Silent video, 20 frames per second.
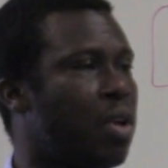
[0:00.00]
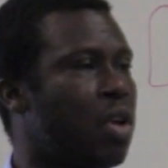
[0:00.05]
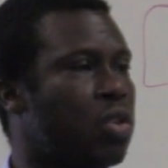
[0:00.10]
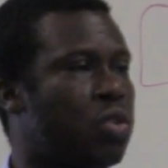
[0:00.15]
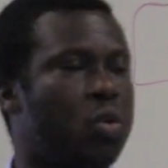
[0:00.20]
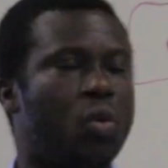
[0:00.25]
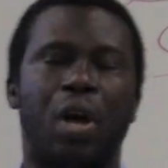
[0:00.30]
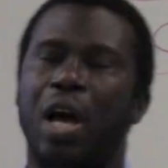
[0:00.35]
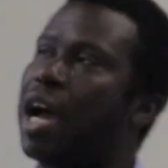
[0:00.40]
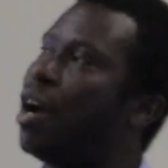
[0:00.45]

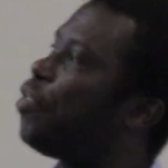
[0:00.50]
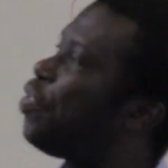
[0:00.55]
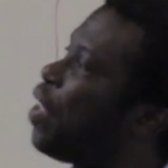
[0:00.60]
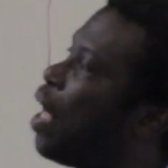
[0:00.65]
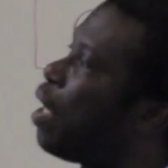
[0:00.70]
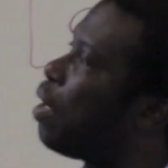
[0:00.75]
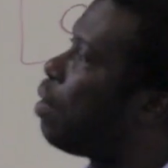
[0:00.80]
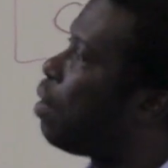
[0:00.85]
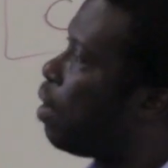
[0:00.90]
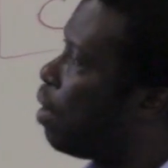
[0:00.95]
So
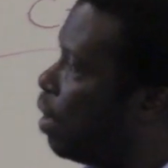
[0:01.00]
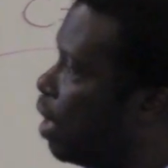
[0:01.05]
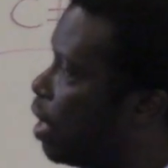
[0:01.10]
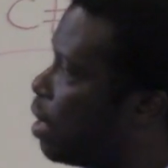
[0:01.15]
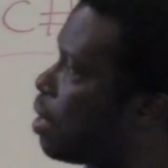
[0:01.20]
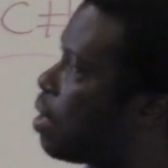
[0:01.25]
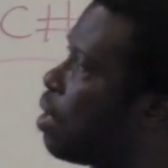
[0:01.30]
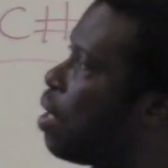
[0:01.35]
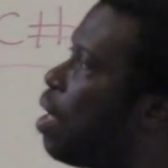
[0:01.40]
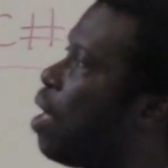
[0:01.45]
after
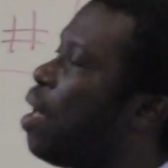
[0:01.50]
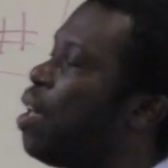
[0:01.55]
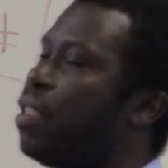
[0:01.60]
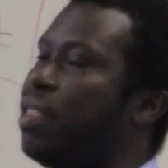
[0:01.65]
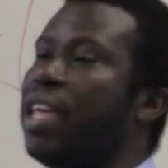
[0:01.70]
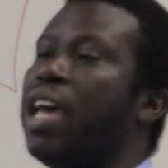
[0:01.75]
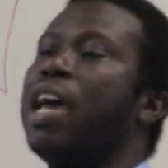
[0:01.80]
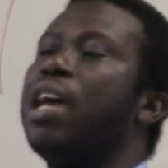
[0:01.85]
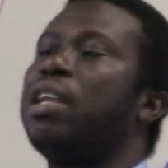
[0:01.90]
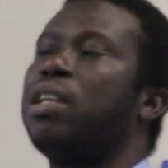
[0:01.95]
this,
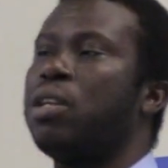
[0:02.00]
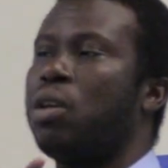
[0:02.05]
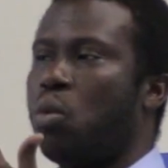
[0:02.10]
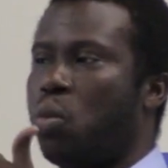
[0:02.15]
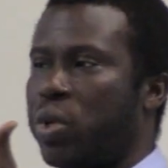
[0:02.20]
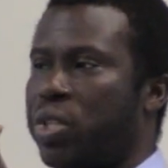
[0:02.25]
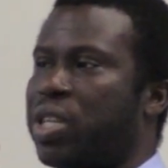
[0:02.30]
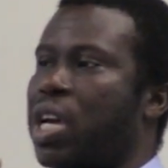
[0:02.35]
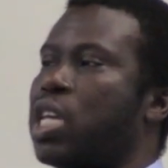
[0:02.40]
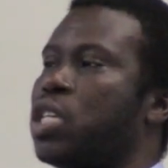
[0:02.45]
then
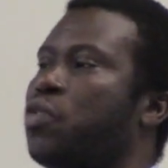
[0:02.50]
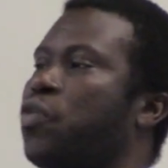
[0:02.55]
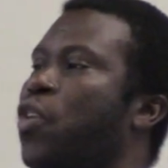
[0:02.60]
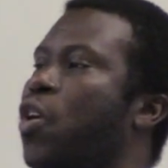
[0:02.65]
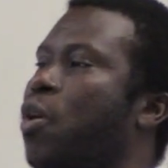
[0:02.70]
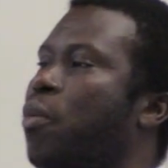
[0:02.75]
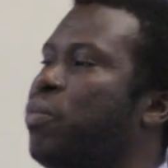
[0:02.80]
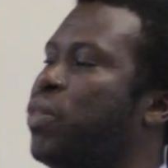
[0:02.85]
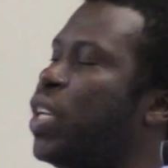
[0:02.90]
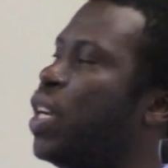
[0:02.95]
we
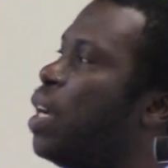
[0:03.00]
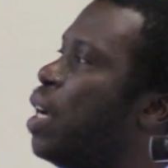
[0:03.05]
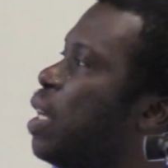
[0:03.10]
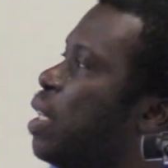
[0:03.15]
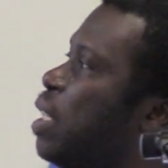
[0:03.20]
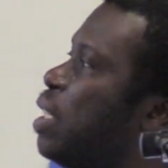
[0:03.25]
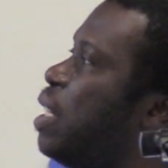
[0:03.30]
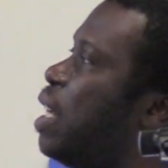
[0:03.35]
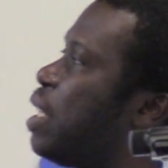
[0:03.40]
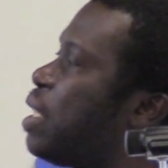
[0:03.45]
transformed
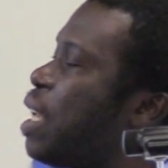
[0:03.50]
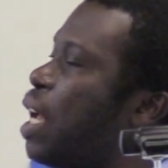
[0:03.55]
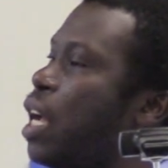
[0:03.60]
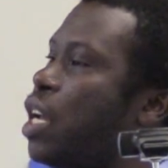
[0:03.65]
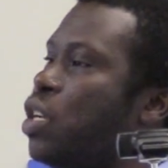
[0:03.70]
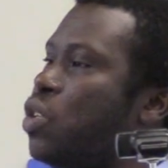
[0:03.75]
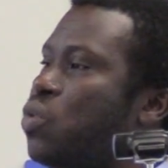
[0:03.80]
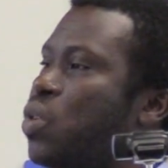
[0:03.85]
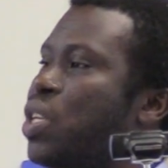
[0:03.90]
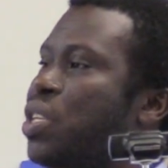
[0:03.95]
the data
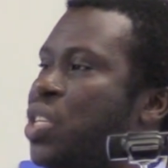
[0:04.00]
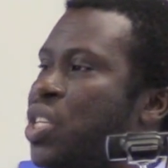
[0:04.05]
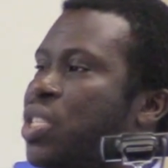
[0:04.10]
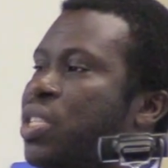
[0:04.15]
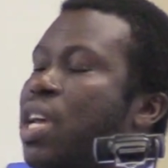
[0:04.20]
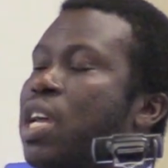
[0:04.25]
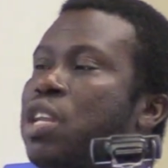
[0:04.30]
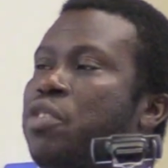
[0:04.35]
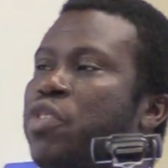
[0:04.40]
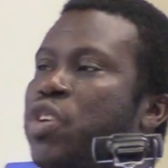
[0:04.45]
into a
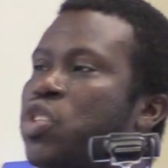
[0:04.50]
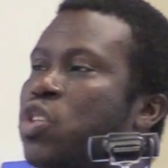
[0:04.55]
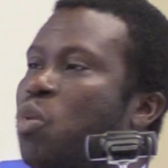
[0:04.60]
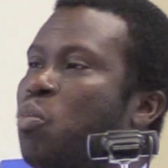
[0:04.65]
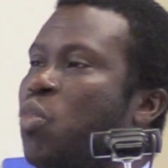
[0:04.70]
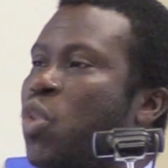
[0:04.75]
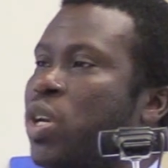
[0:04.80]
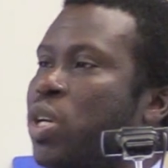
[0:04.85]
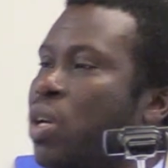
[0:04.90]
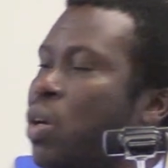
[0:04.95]
digital elevation
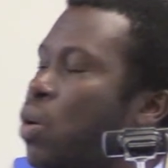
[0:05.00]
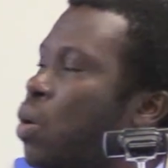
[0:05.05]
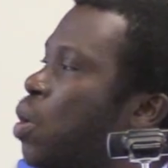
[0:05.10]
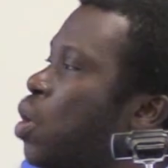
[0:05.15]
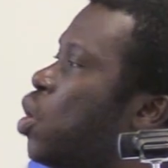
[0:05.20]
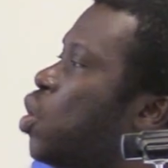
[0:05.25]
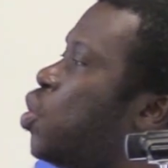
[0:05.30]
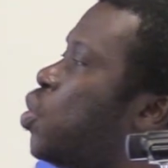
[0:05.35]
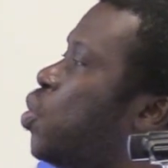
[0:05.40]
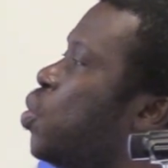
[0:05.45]
model
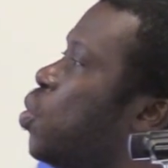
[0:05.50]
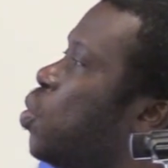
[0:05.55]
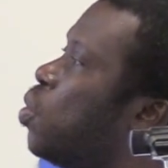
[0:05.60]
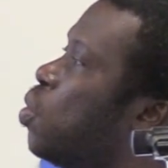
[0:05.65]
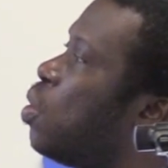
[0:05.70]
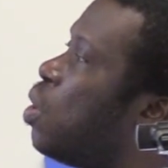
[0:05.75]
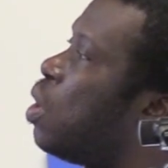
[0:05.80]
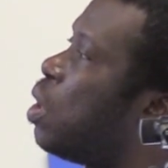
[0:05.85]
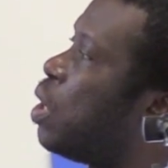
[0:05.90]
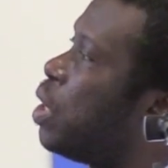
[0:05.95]

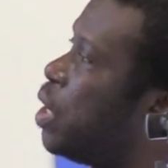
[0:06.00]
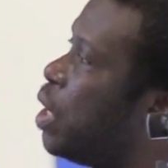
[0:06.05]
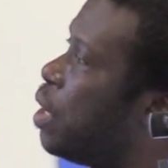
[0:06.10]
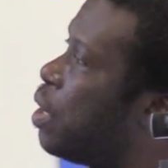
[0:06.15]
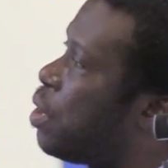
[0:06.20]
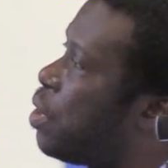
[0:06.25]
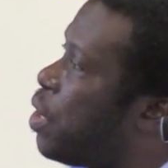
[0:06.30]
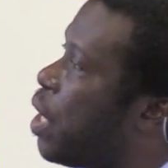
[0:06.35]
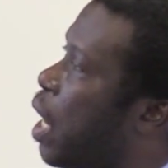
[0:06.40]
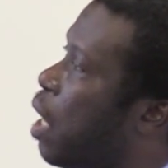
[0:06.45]
through the
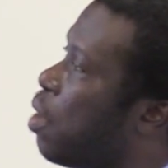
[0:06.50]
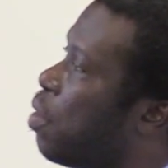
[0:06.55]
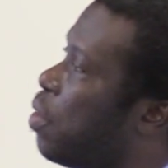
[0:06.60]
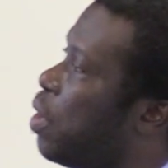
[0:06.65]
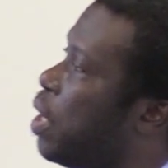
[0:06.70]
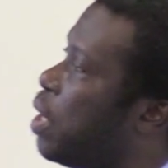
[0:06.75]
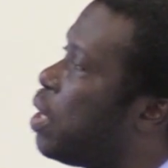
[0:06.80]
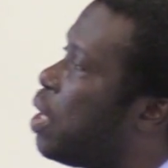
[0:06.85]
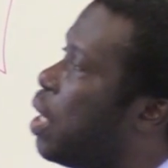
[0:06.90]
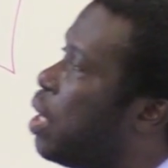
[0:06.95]

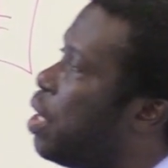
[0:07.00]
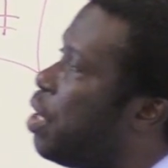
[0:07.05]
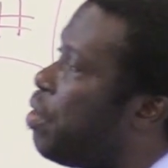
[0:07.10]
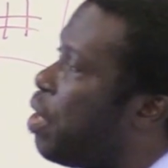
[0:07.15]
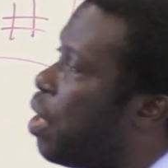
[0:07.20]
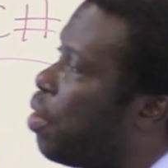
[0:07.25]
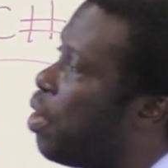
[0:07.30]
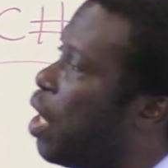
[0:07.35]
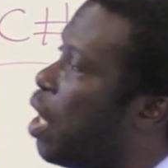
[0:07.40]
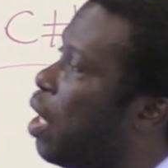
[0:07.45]
triangulated
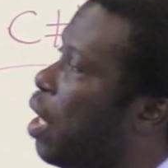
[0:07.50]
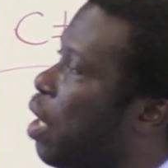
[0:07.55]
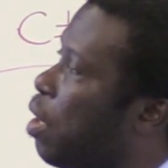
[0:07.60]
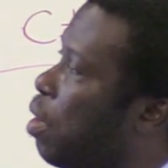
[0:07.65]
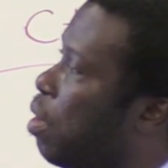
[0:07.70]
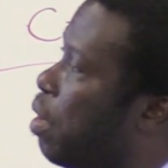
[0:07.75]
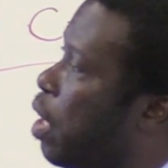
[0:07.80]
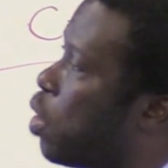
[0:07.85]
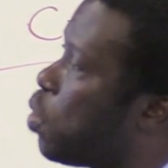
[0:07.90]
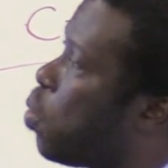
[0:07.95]
irregular
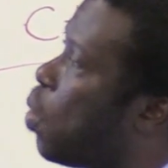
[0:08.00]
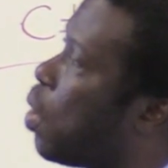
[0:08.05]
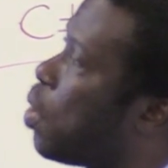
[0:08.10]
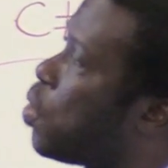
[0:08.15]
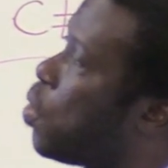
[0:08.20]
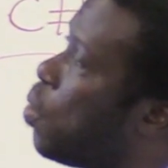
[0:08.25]
network.